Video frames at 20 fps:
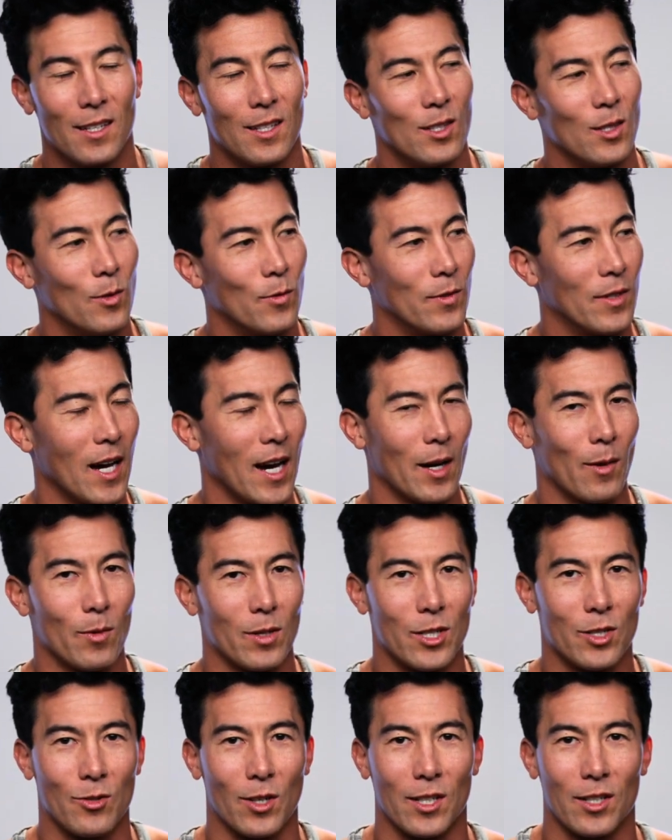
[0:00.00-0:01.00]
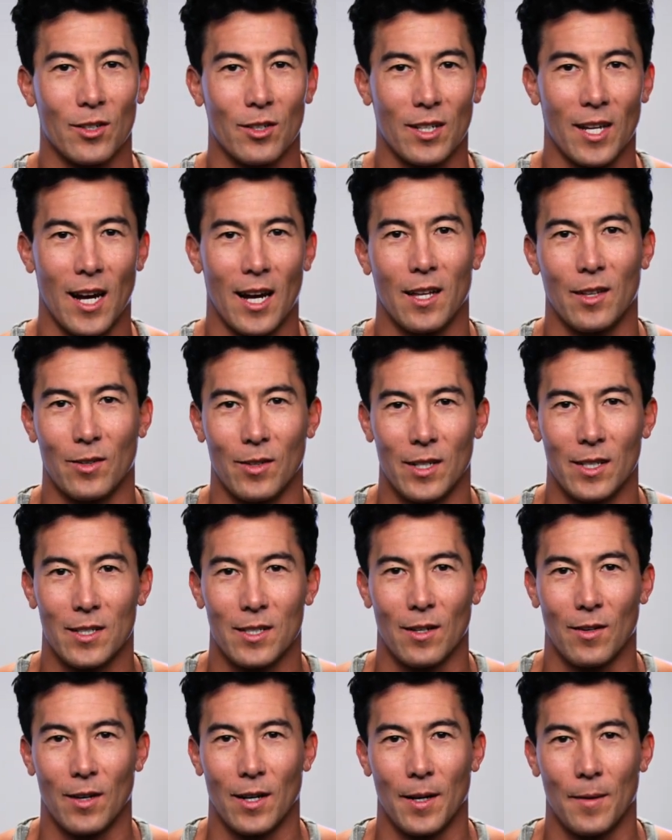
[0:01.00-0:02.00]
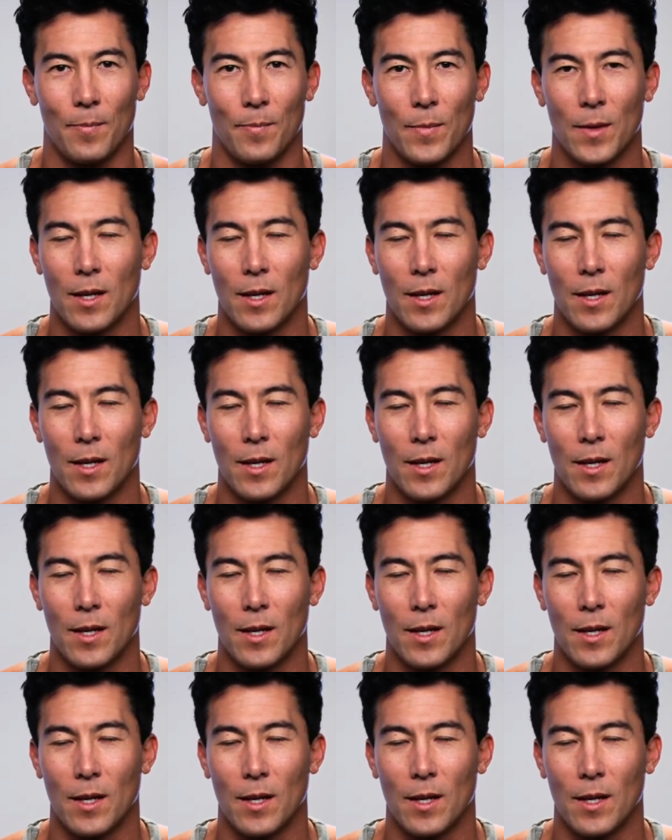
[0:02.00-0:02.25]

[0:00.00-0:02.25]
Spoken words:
you've gotta restrict your calories, all right?